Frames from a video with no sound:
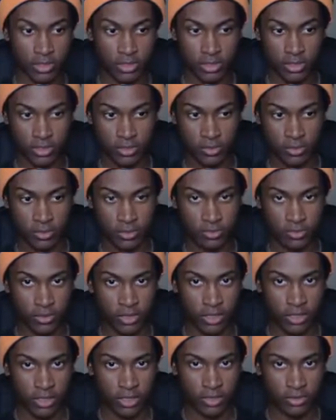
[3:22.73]
in terms of
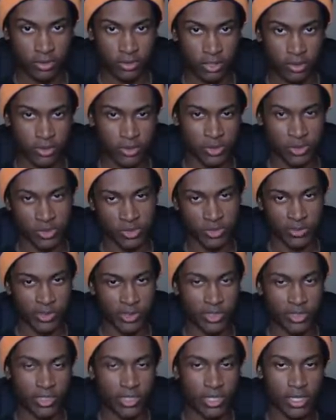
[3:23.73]
uh, now we'll do the
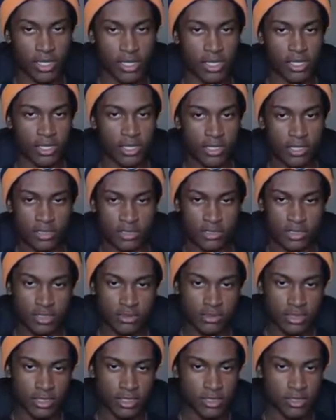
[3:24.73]
sprint. It doesn't
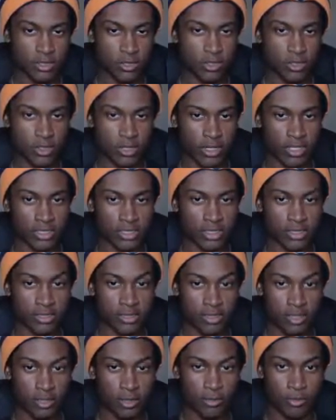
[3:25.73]
seem like it's too crazy in
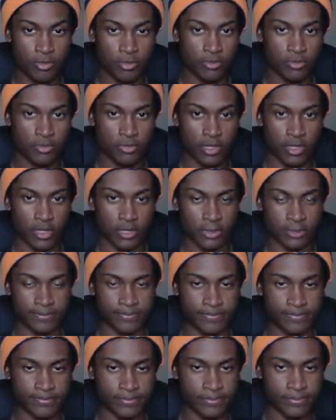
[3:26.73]
terms of um,
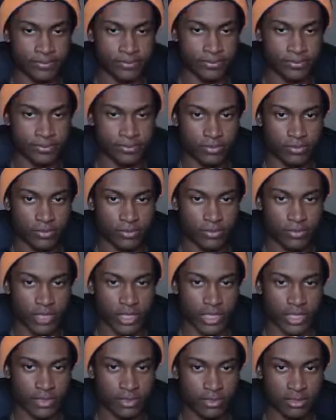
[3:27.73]

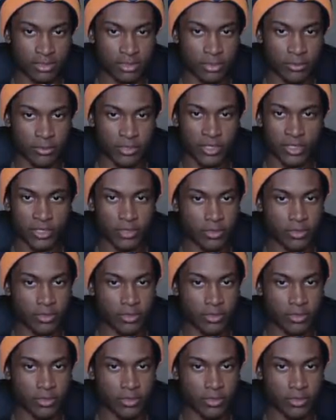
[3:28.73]
like slipping or